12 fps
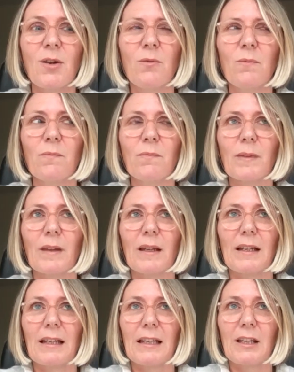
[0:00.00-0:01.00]
so
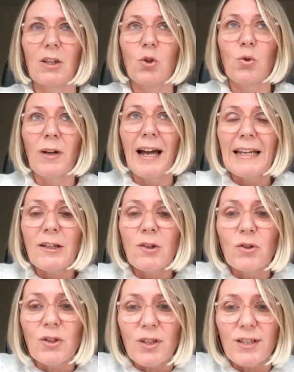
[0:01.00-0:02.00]
you can
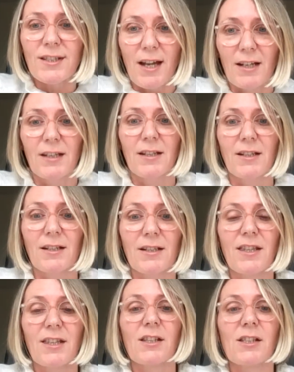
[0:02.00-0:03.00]

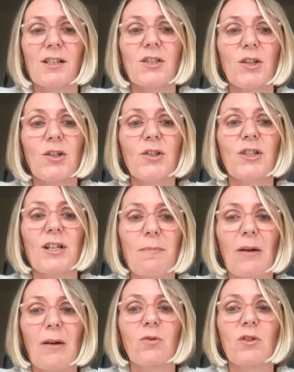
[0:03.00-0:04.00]
understand that there's a certain
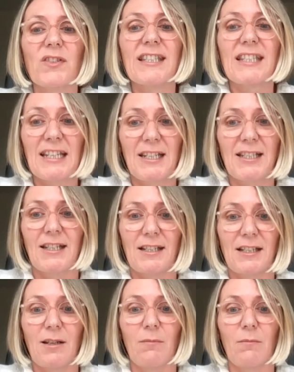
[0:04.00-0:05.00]
amount of
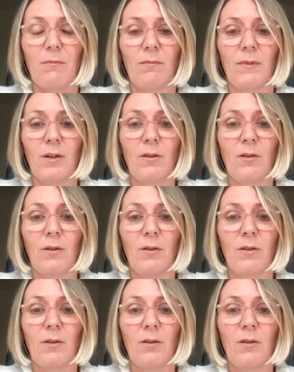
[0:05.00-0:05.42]
cynicism